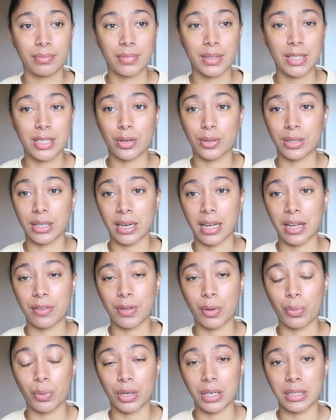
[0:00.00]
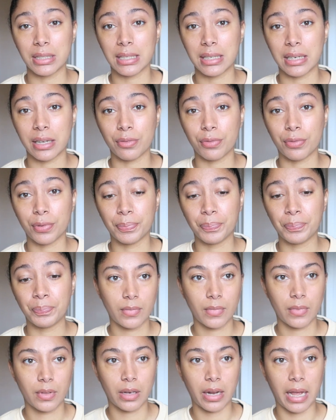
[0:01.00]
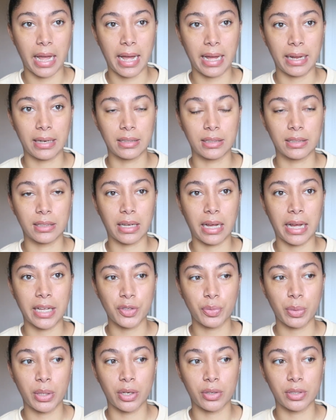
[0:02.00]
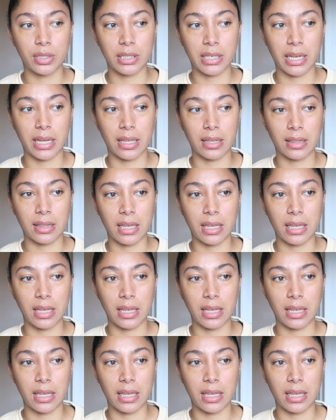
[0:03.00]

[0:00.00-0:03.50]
it's not the life he wanted to live. And as we know today,